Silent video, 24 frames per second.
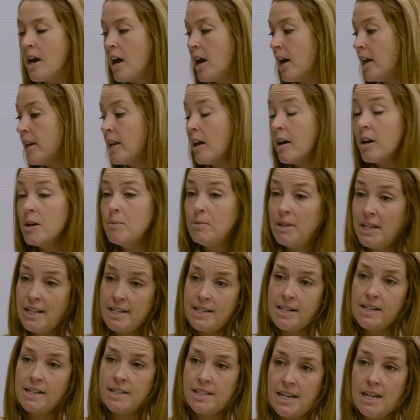And I'm
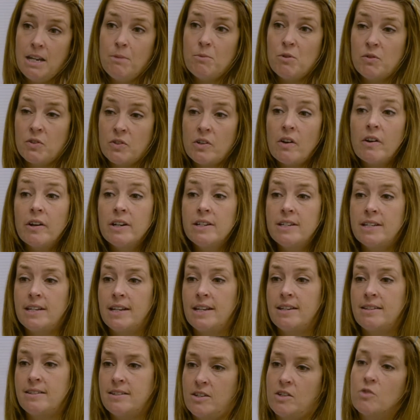leading a team of
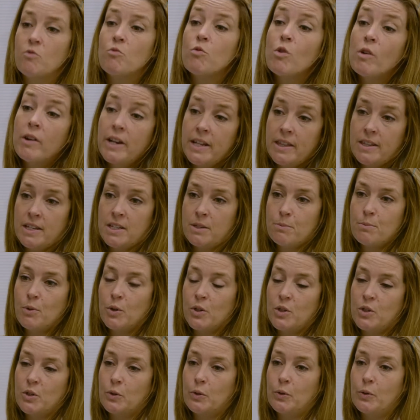scientists to write this
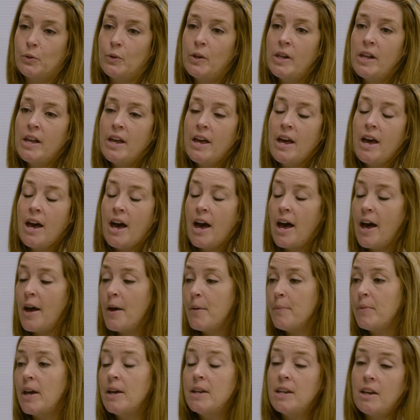module.
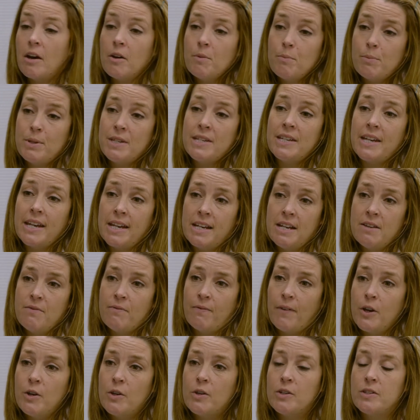And I'm particularly
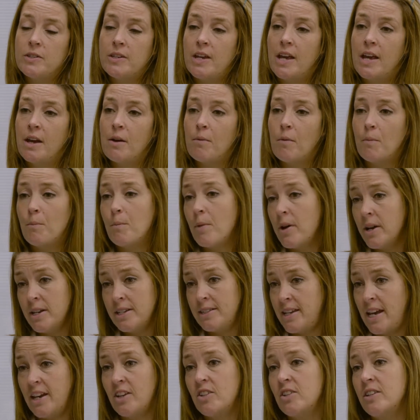focusing, my
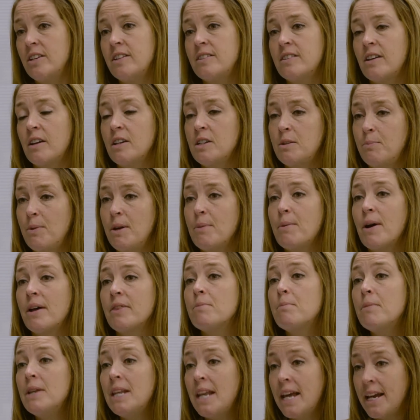section is going to be about
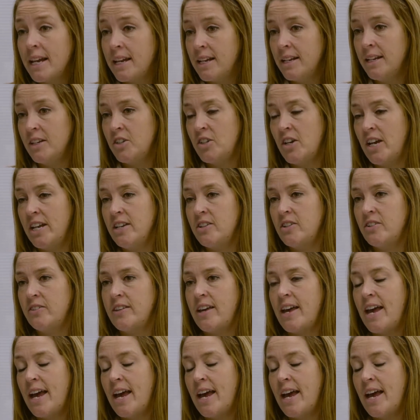the molecular changes that